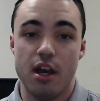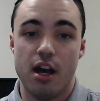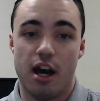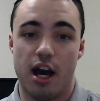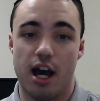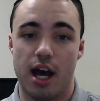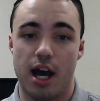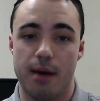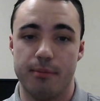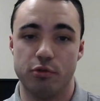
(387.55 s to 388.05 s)

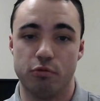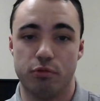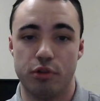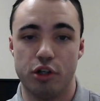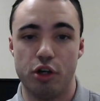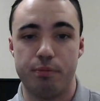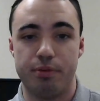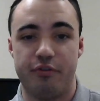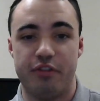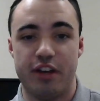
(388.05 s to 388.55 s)
The
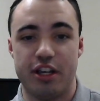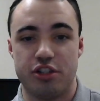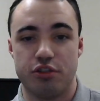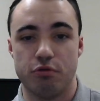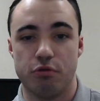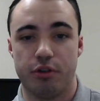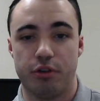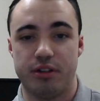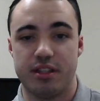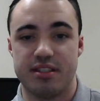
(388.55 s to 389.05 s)
World Professional
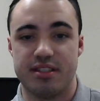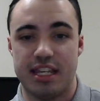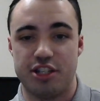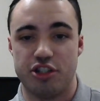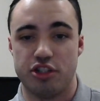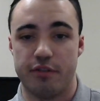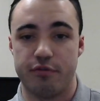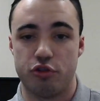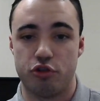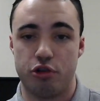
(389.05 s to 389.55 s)
Organization
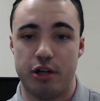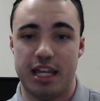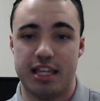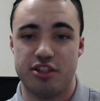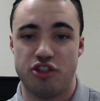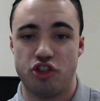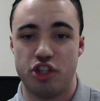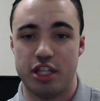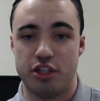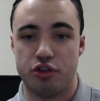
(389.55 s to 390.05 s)
of
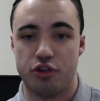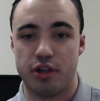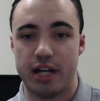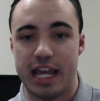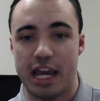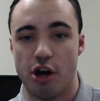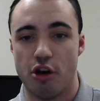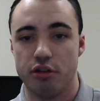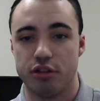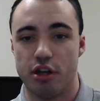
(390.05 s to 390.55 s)
Transgender
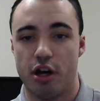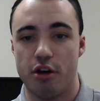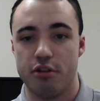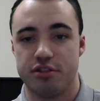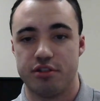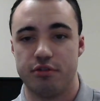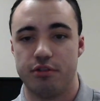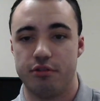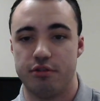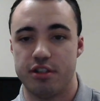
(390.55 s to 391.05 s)
Health,
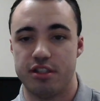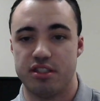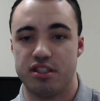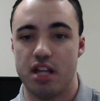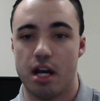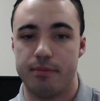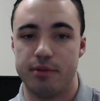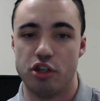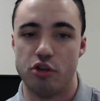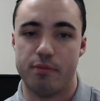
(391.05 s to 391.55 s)
also known as
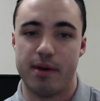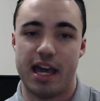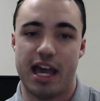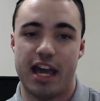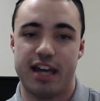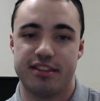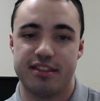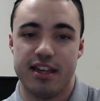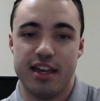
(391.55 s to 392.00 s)
WPATH,